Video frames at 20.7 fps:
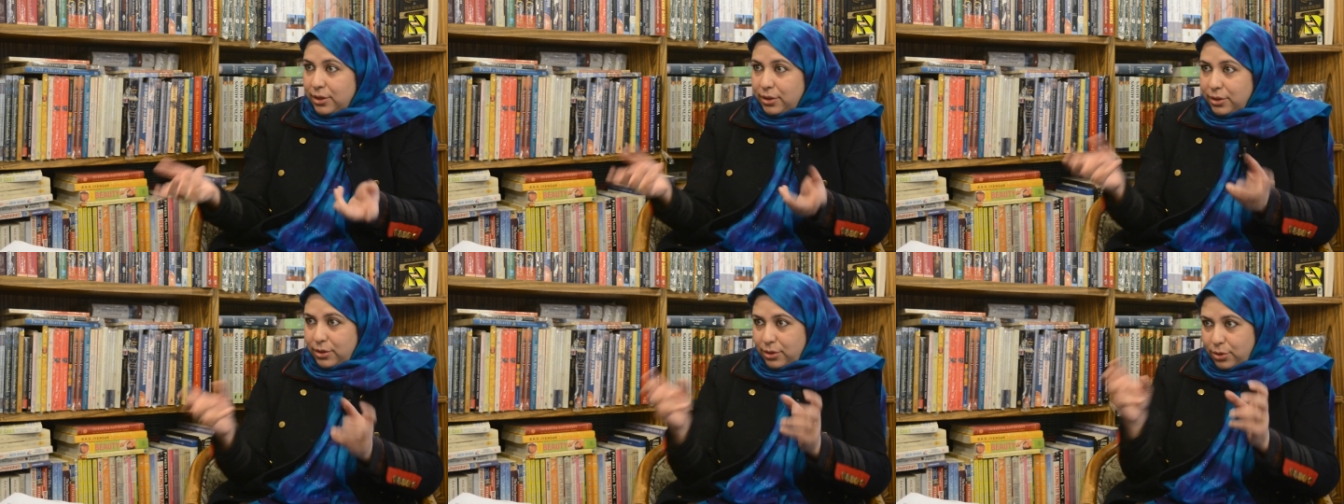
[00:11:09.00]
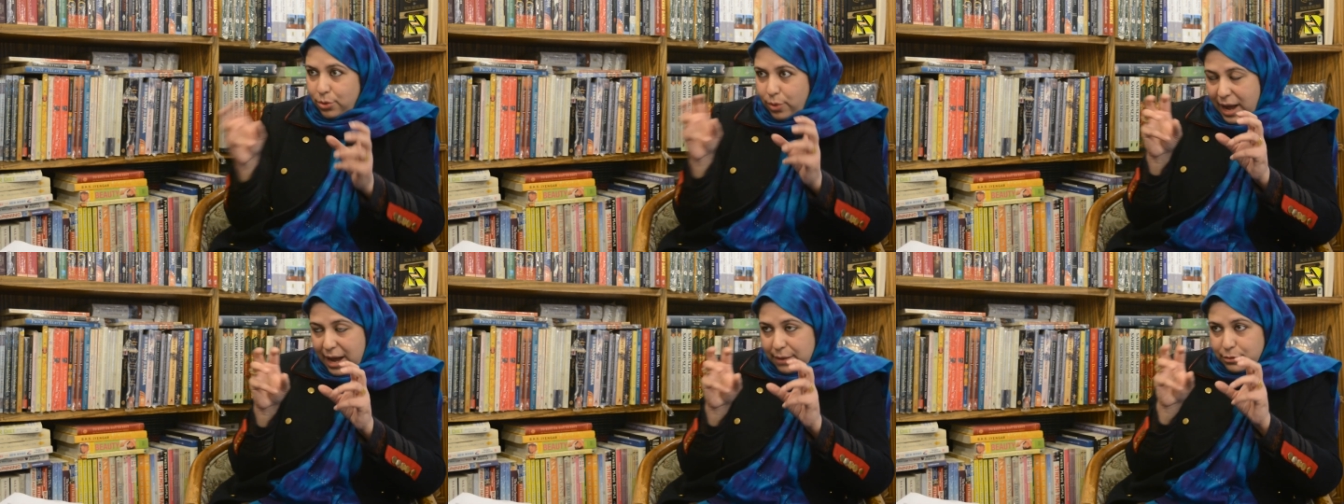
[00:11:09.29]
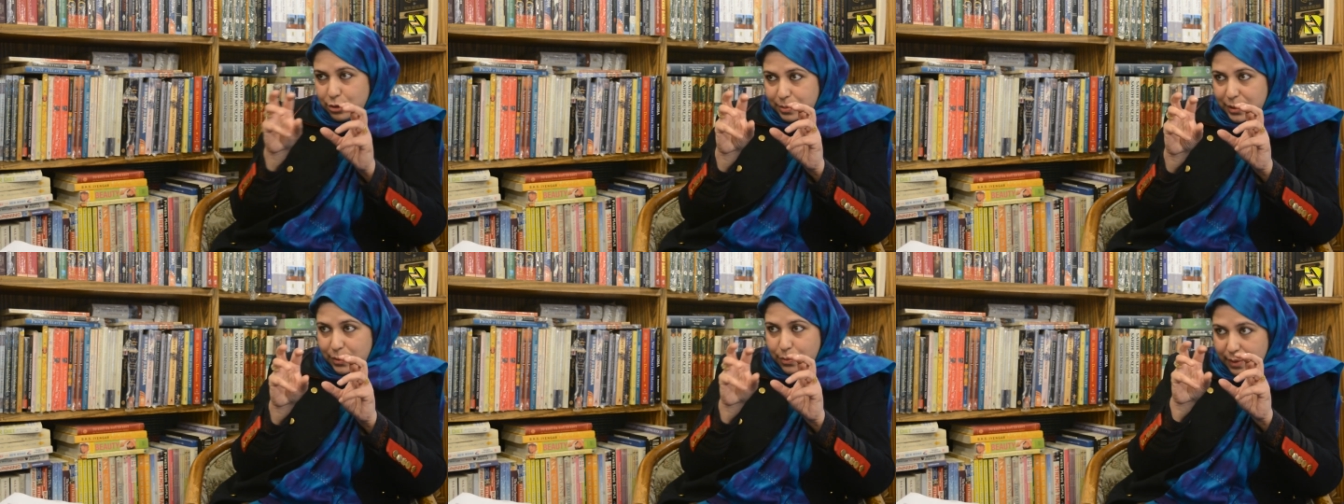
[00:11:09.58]
You have
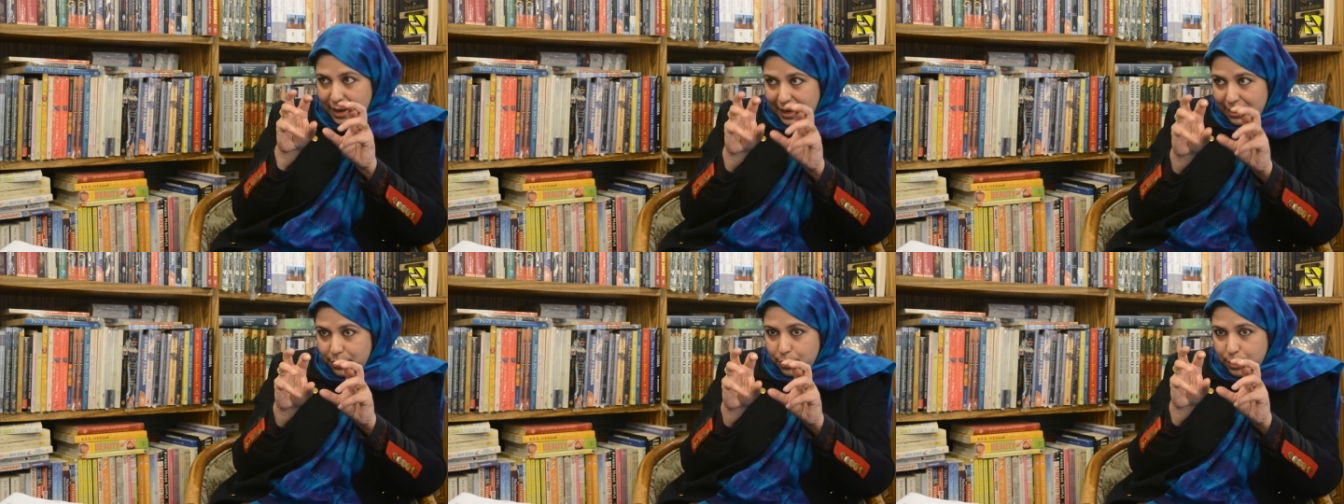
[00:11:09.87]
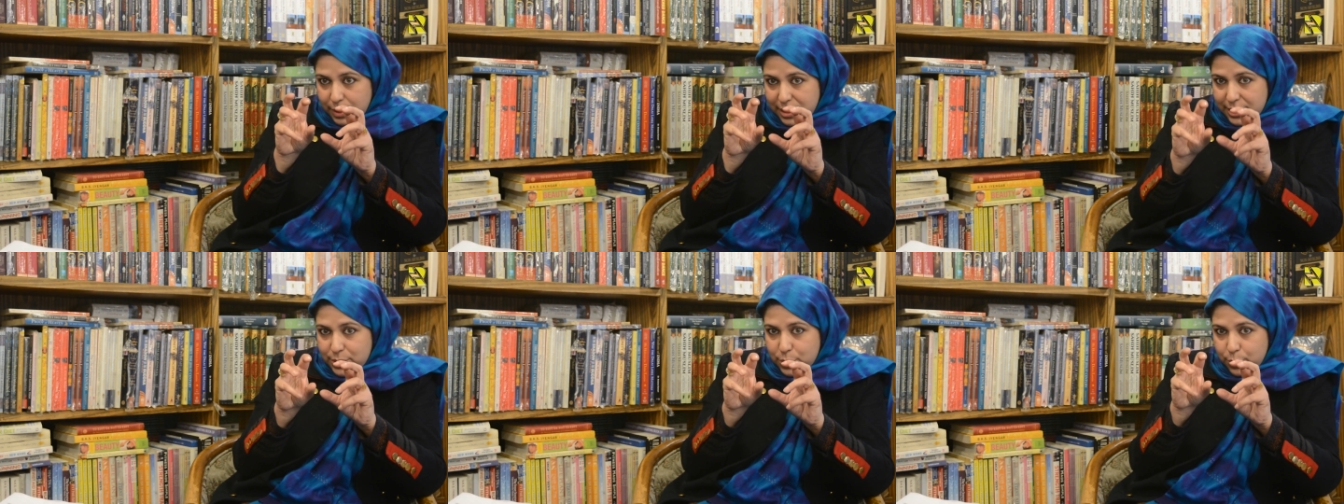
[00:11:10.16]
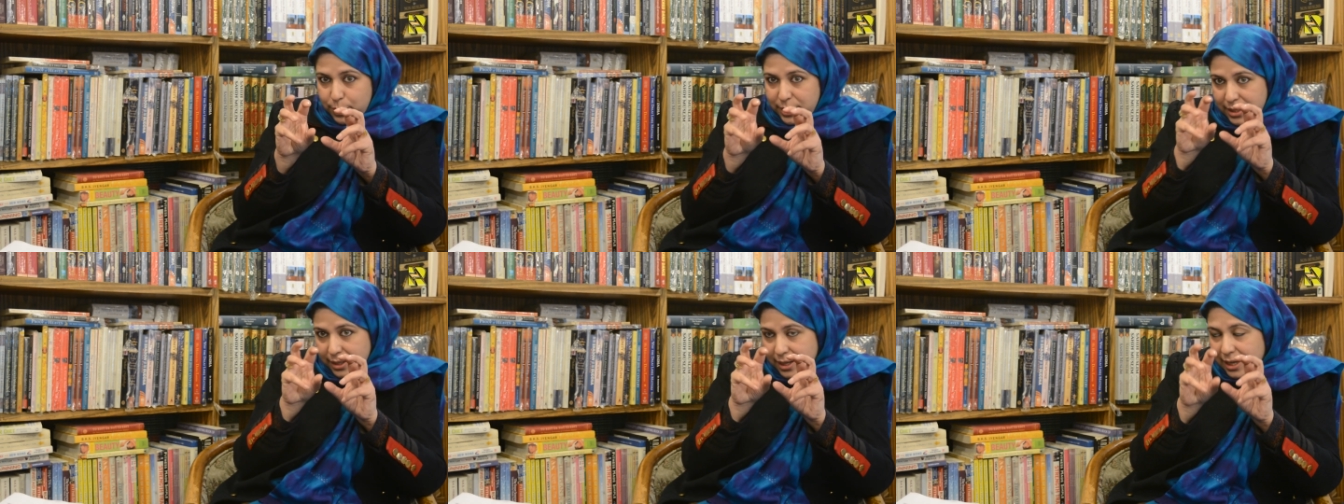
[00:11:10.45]
to be well versed
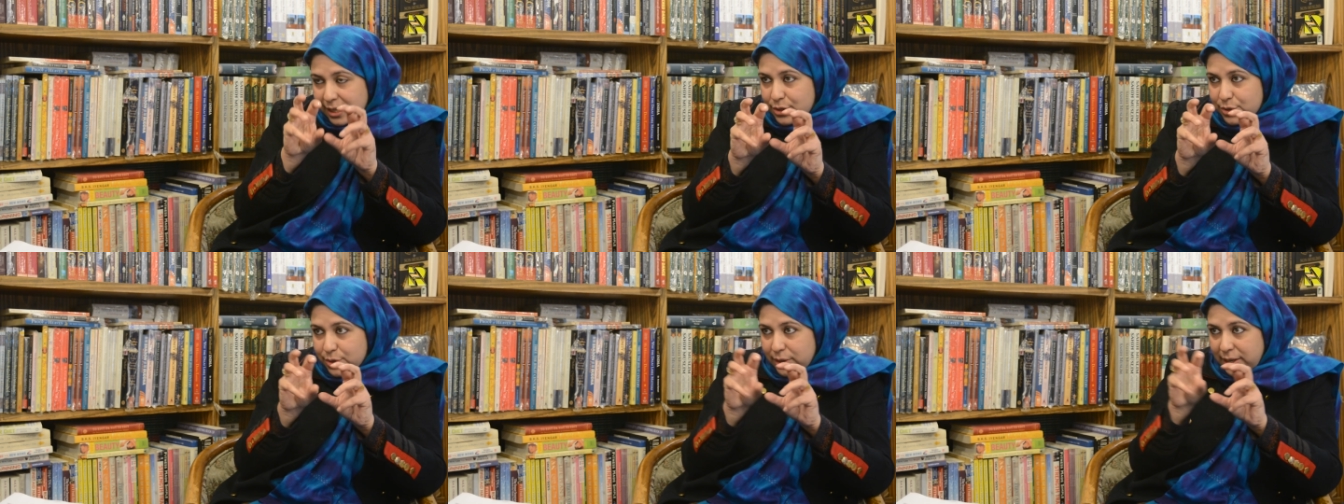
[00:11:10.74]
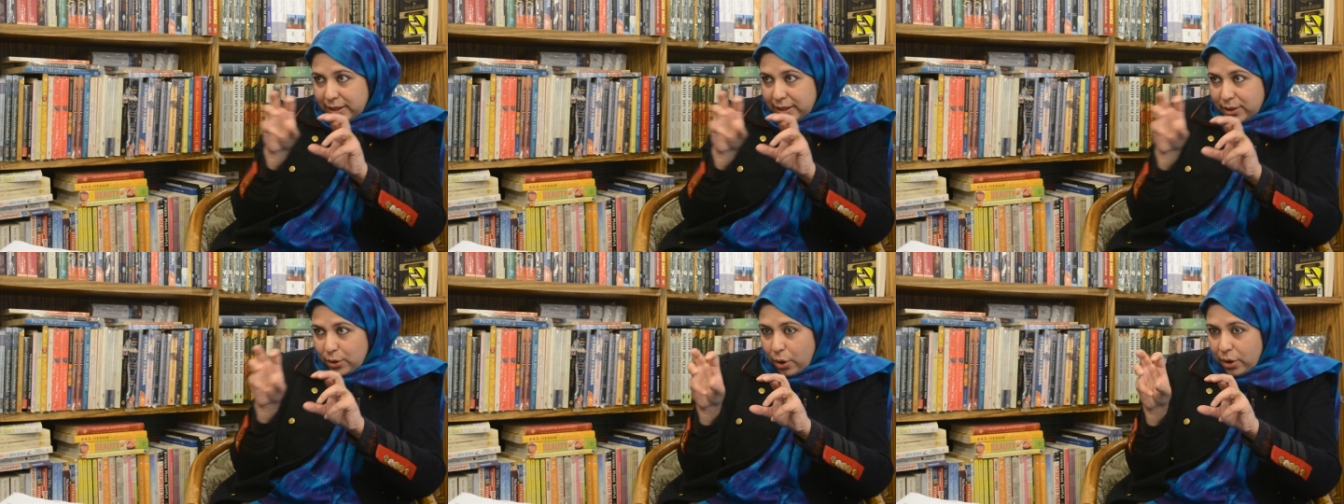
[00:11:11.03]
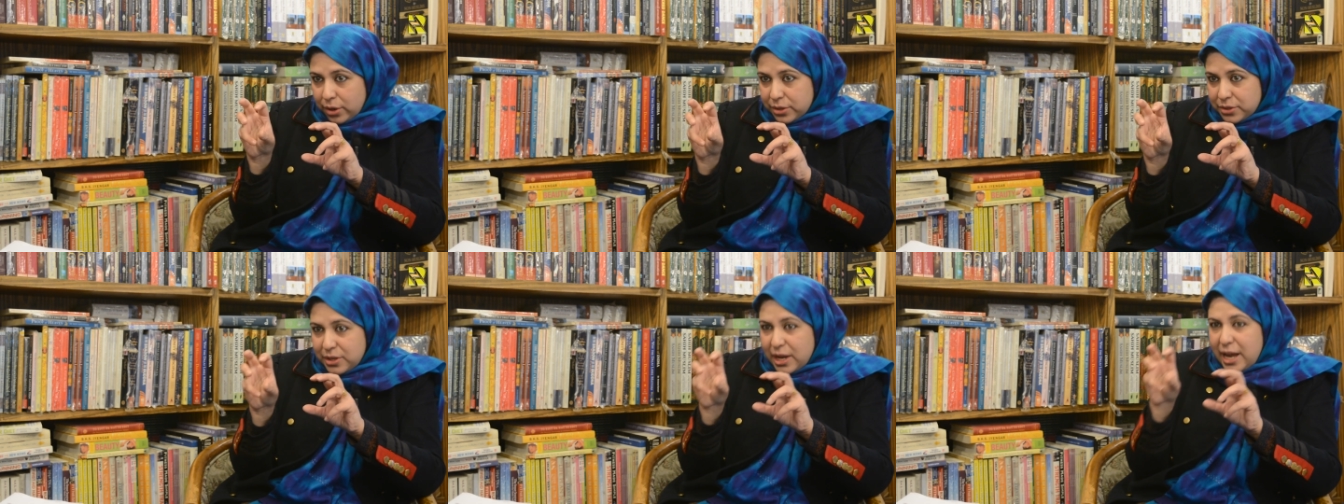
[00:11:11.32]
with the cultural
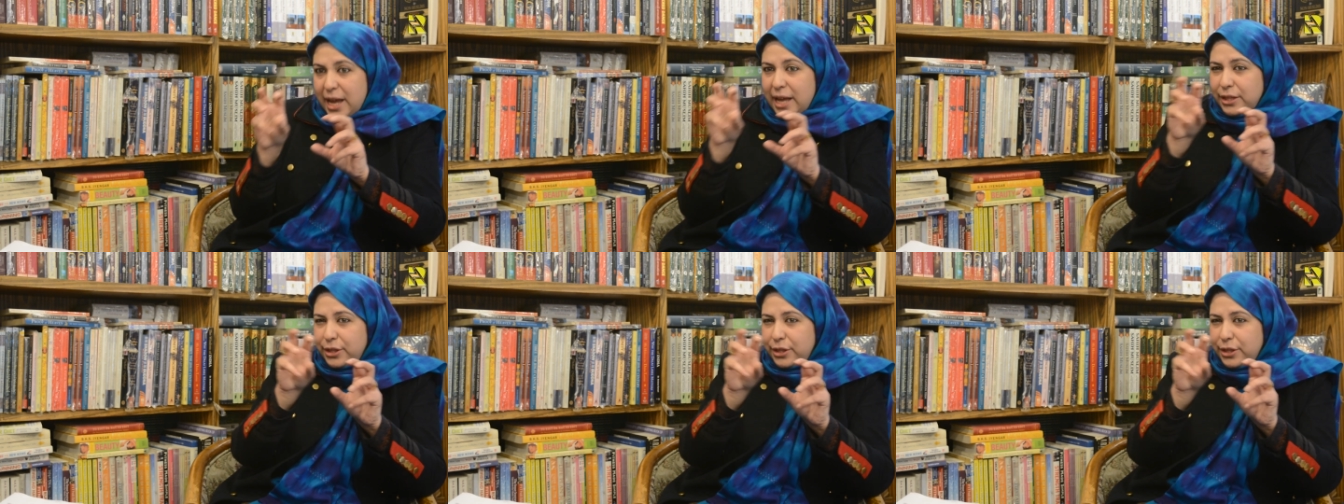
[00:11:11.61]
ethos,